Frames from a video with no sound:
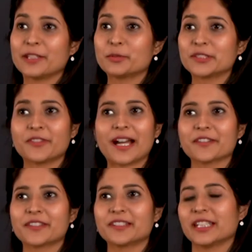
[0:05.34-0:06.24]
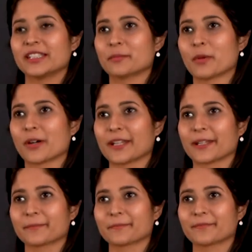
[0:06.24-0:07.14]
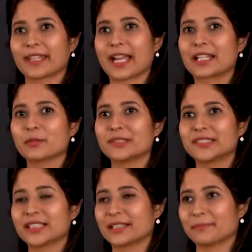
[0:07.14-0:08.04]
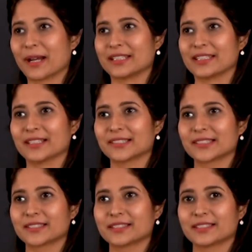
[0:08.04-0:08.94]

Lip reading: It was 5:30 in the morning, and I was still at my desk.